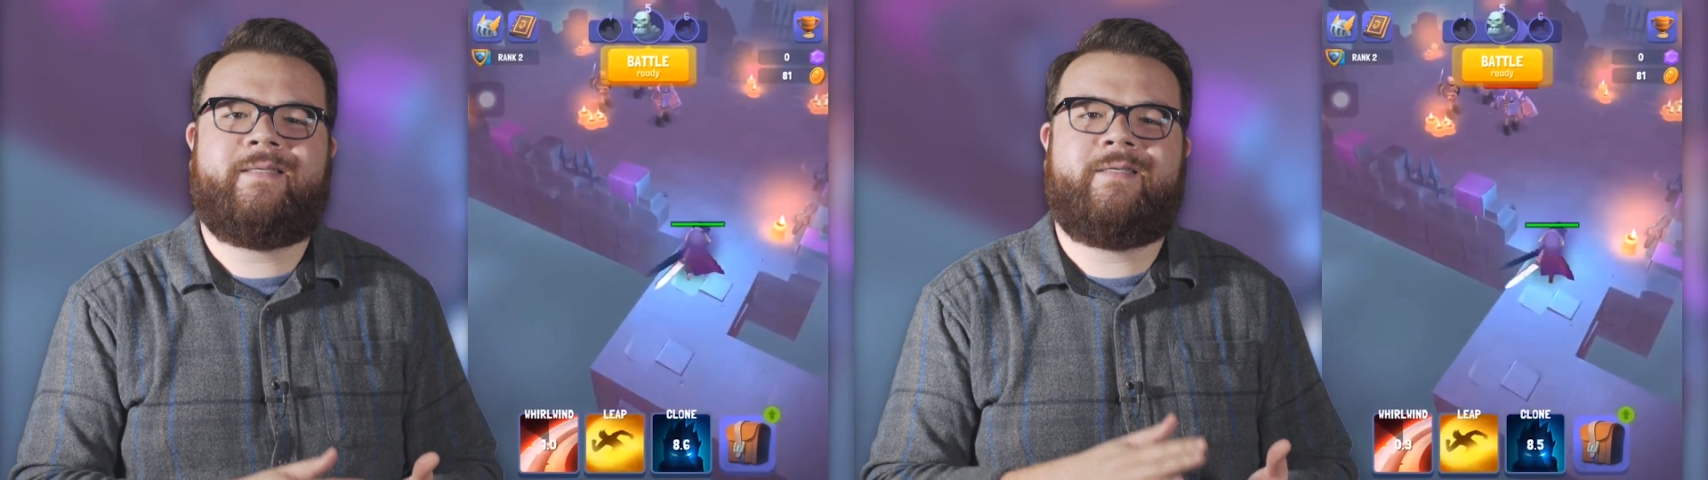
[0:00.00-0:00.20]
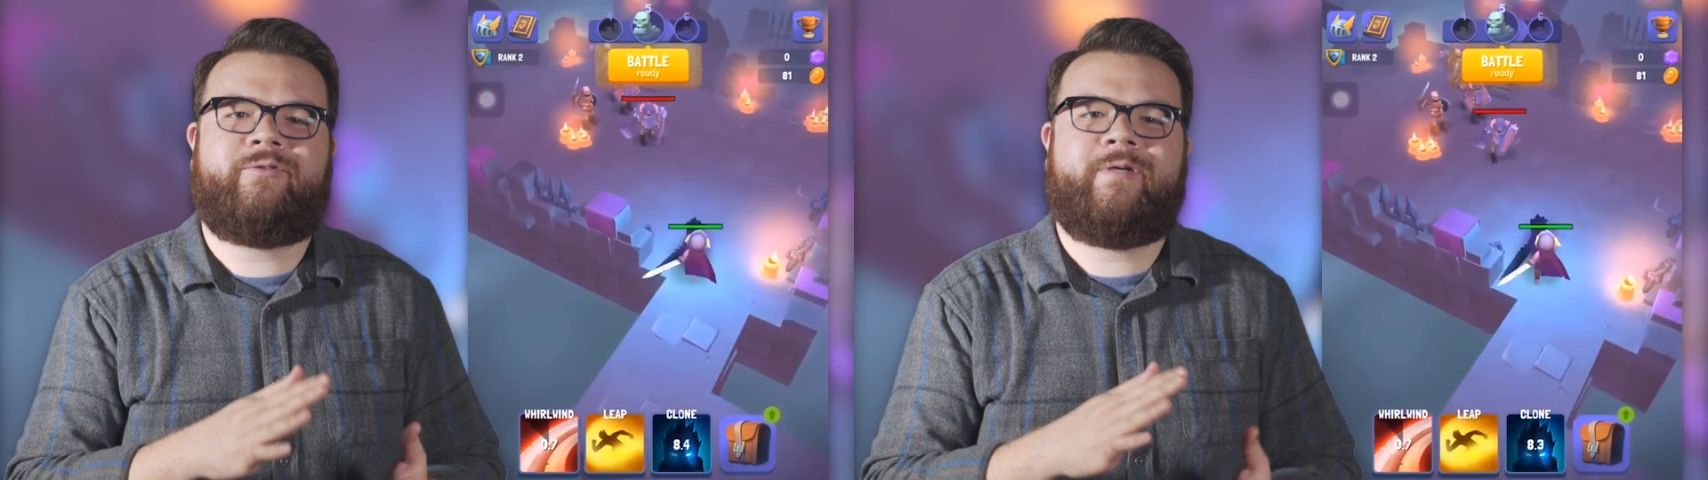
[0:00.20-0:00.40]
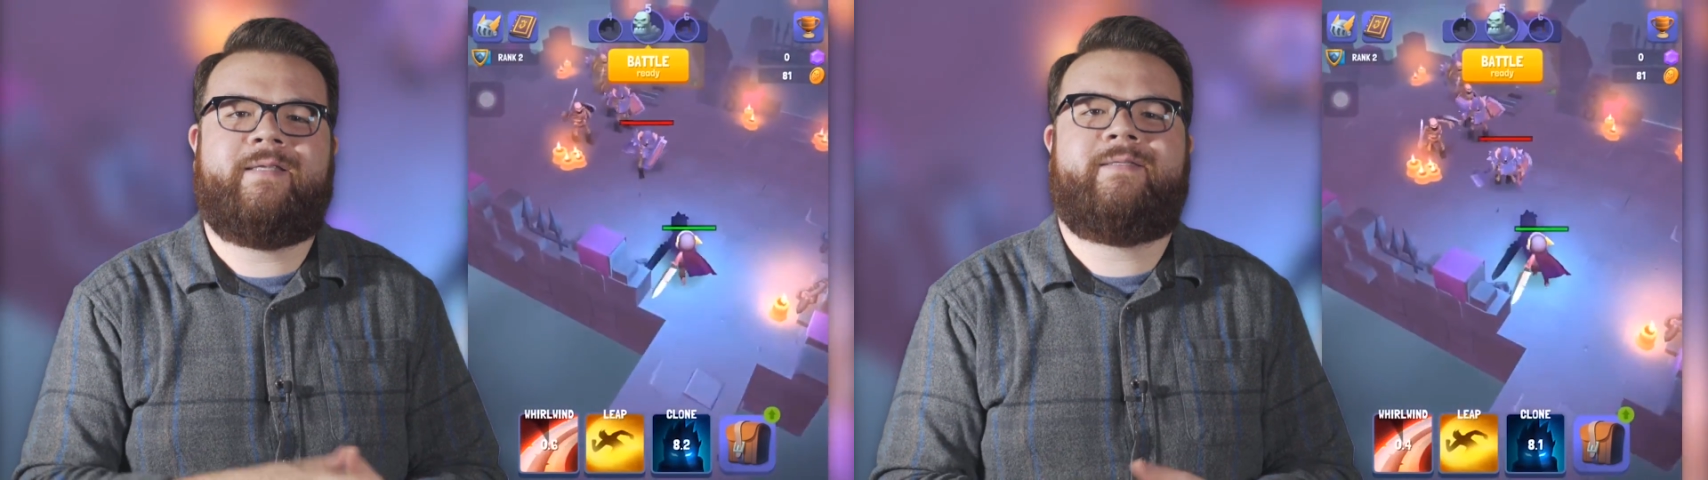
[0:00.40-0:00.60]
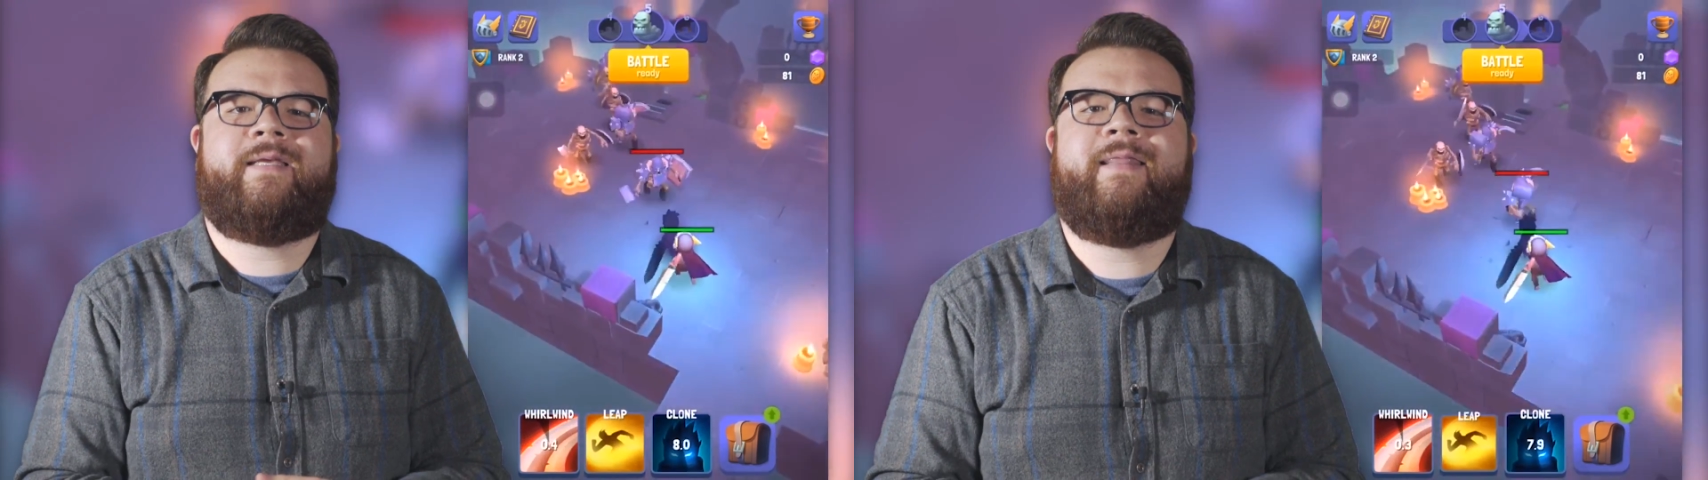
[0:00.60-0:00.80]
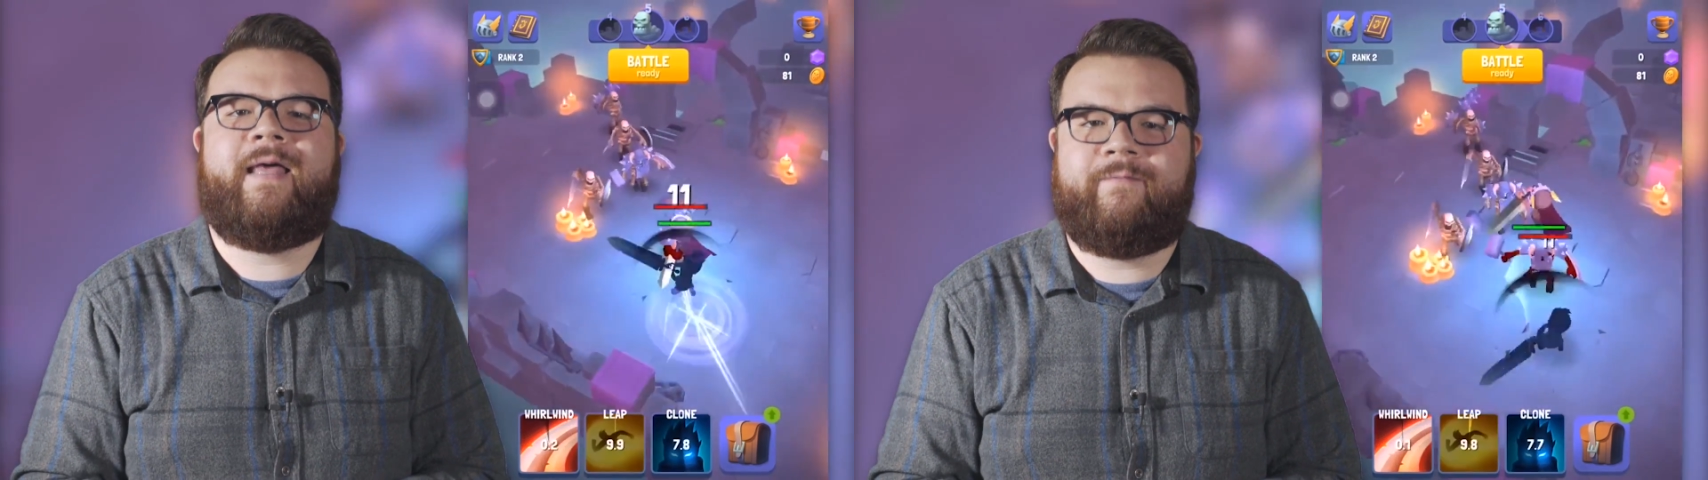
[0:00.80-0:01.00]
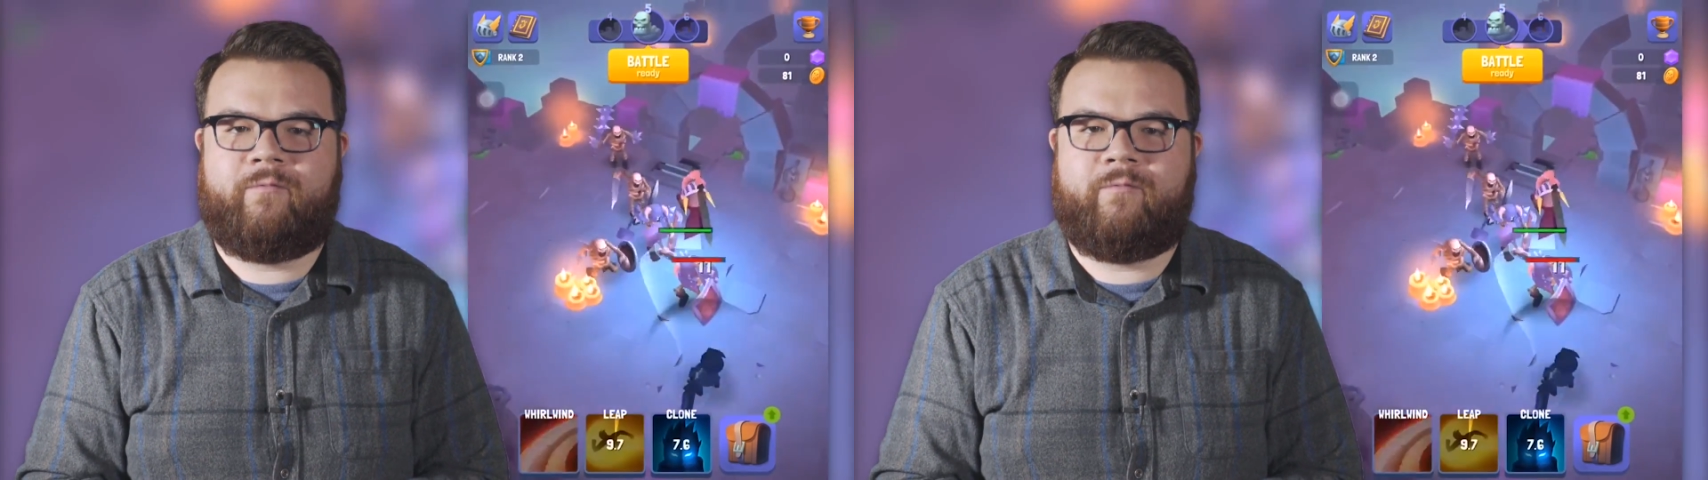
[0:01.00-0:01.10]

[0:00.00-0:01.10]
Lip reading: doesn't transcend that